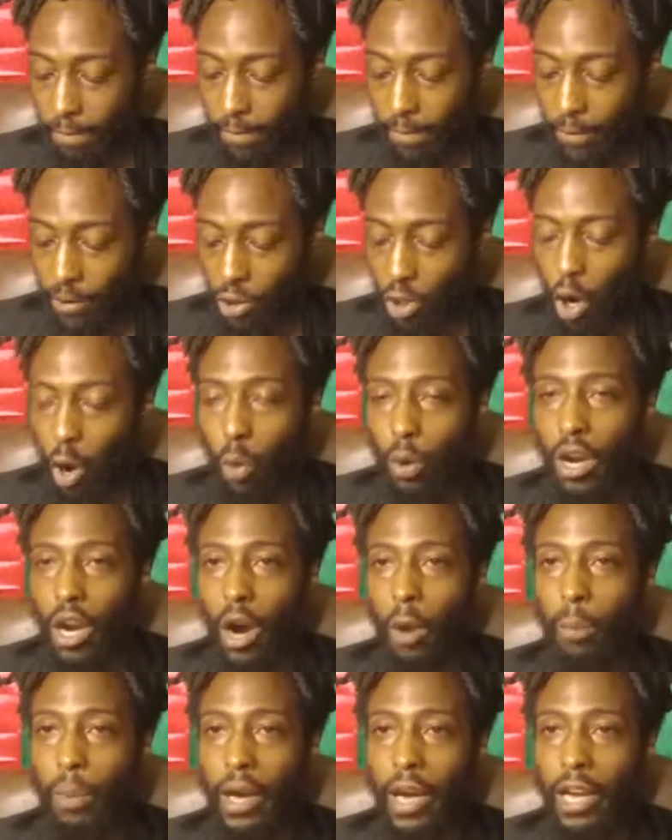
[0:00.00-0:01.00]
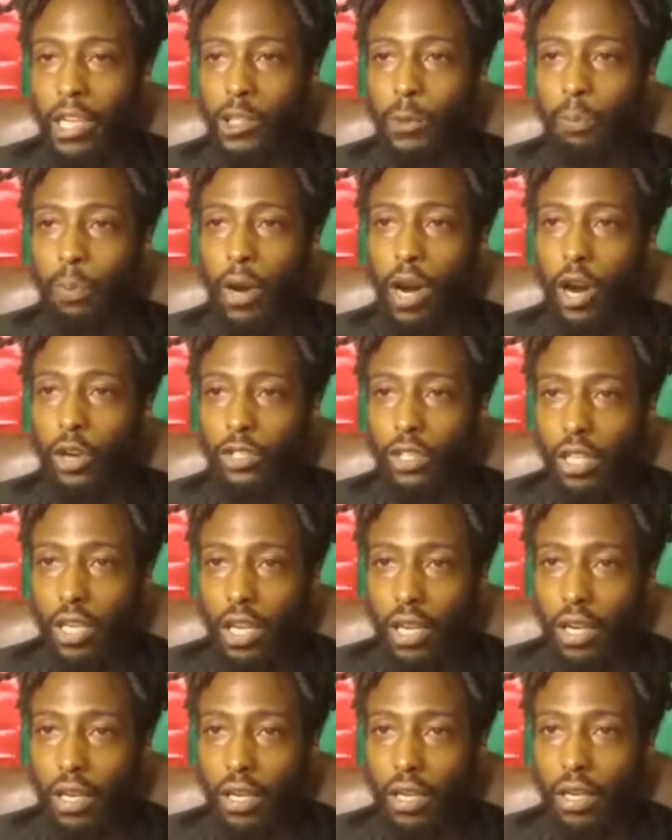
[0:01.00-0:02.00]
So we are being
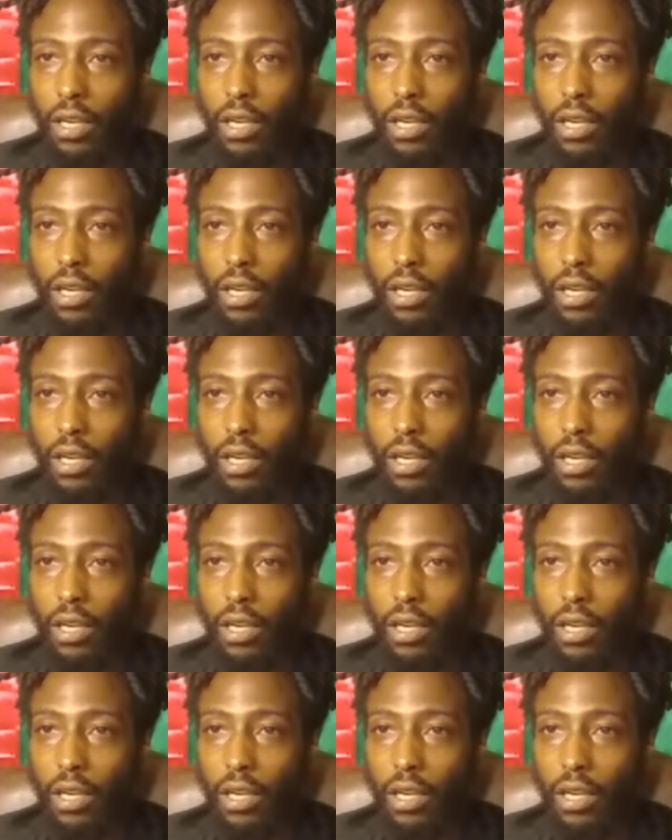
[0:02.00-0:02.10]
spiritually